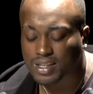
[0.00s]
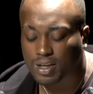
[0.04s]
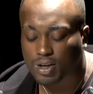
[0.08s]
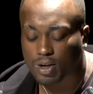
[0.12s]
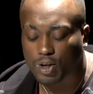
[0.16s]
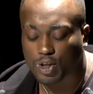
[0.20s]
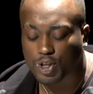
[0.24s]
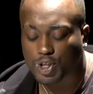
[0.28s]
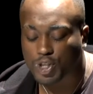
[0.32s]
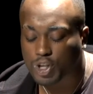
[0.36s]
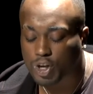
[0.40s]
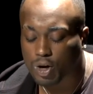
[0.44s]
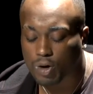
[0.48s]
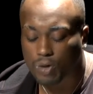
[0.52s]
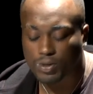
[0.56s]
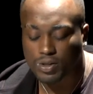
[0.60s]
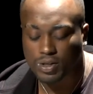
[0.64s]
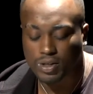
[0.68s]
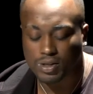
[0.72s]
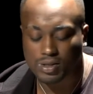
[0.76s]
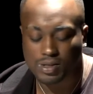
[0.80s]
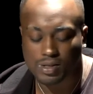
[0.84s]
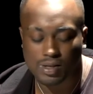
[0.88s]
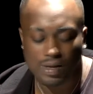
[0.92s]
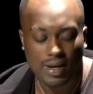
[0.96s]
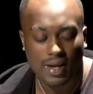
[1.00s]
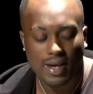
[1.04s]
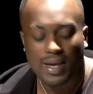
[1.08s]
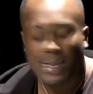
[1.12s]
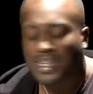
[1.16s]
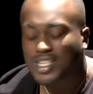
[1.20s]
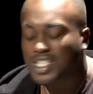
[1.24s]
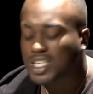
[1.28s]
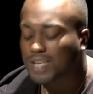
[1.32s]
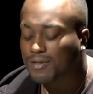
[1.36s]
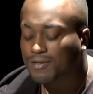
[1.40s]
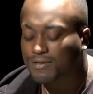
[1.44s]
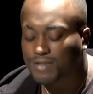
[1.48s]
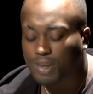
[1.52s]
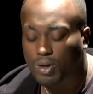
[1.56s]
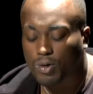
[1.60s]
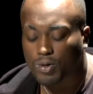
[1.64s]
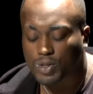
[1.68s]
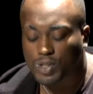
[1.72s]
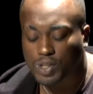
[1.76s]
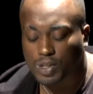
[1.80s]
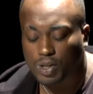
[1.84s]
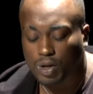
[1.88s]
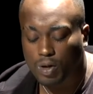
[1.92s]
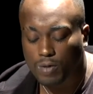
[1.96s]
her shoulders. She
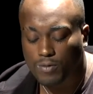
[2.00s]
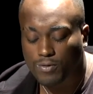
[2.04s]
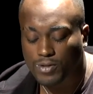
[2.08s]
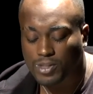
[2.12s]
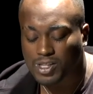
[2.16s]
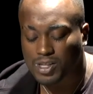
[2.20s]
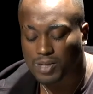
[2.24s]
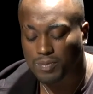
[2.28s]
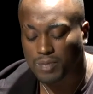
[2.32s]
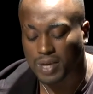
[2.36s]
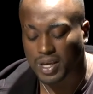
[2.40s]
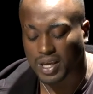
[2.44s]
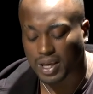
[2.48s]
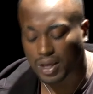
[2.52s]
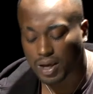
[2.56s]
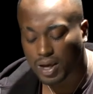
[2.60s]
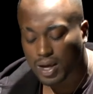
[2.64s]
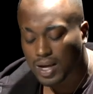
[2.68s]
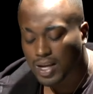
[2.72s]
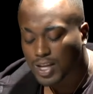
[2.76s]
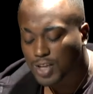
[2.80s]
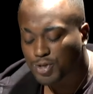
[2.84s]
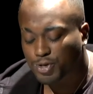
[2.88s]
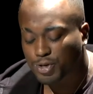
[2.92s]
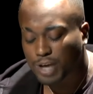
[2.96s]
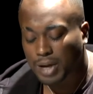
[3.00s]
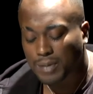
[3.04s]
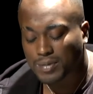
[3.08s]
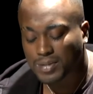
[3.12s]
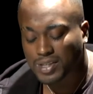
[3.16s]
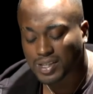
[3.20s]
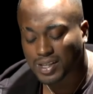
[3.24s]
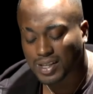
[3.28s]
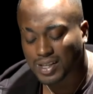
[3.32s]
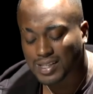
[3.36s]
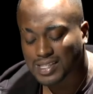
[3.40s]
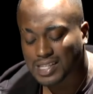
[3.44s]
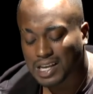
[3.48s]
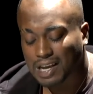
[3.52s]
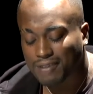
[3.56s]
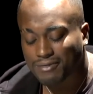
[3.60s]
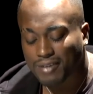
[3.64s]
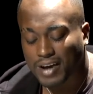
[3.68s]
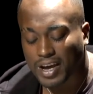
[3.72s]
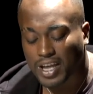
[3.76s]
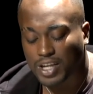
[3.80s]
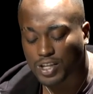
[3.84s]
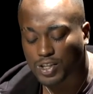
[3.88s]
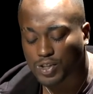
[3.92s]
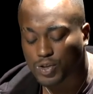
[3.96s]
floated over to me, draped in a
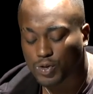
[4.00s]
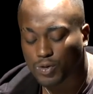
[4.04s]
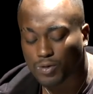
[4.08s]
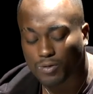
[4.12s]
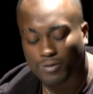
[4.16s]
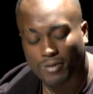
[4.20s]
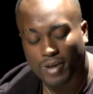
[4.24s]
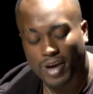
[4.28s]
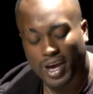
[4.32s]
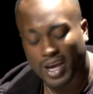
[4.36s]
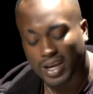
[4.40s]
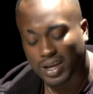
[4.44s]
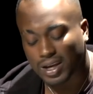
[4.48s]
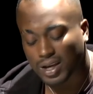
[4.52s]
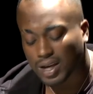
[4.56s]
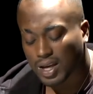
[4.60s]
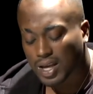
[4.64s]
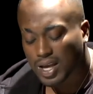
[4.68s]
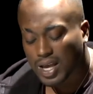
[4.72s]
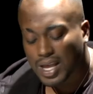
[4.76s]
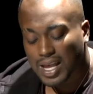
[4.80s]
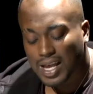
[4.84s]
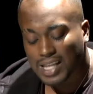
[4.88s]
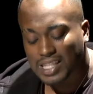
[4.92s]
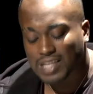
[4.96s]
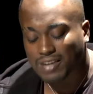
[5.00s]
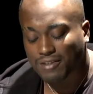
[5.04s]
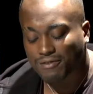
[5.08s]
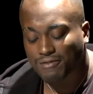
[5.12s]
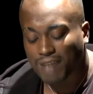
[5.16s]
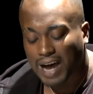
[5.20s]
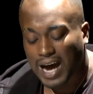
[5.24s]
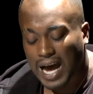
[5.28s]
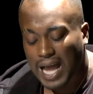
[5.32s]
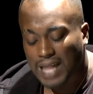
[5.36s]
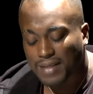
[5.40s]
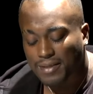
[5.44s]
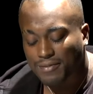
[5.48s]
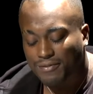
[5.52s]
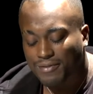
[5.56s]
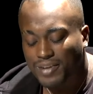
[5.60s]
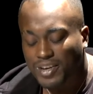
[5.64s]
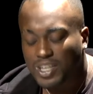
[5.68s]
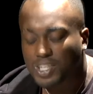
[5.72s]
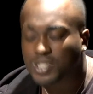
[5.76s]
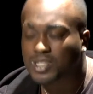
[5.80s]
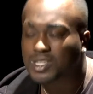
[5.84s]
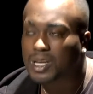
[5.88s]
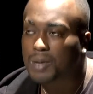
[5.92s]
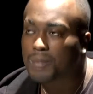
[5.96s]
sapphire duvet, a divine
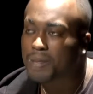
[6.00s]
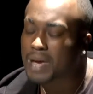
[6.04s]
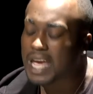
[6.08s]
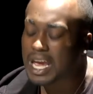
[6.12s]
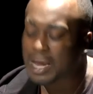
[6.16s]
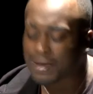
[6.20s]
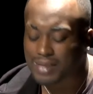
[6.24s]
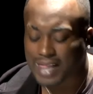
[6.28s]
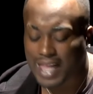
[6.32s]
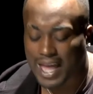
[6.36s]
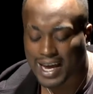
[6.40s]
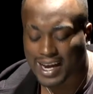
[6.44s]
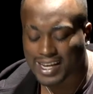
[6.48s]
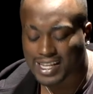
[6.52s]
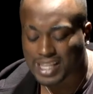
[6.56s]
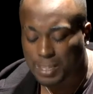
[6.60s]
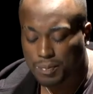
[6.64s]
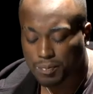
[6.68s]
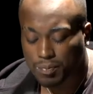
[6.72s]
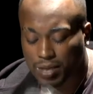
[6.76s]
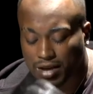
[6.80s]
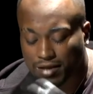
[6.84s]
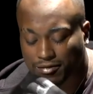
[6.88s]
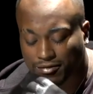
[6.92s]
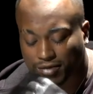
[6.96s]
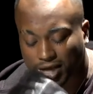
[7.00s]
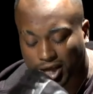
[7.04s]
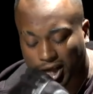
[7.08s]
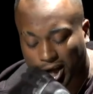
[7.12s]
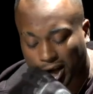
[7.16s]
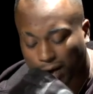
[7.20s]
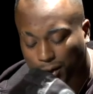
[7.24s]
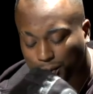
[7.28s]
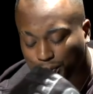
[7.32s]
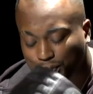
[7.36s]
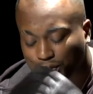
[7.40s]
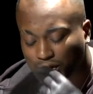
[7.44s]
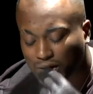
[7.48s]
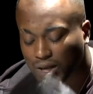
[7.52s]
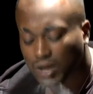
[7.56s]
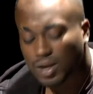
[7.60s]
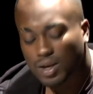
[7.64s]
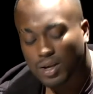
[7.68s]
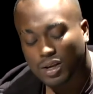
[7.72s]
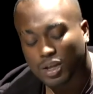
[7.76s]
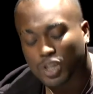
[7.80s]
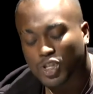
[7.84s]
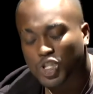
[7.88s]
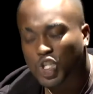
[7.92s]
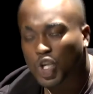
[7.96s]
vision appearing like an epiphany.
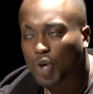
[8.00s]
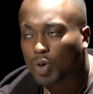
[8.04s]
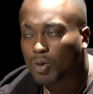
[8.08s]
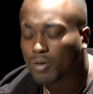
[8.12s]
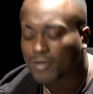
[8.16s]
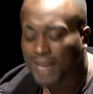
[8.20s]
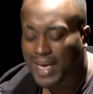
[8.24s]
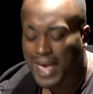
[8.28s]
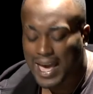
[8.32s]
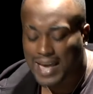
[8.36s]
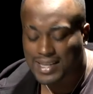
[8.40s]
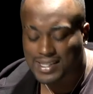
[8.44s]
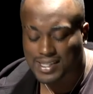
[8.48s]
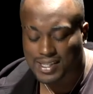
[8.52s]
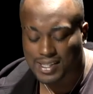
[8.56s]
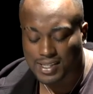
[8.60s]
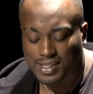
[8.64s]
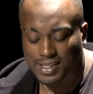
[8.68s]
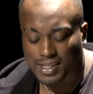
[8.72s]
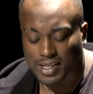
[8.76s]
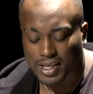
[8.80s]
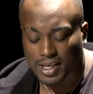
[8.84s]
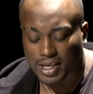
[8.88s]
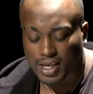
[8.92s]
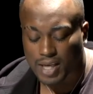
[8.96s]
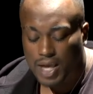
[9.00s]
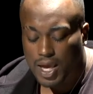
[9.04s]
A storm of ecstasy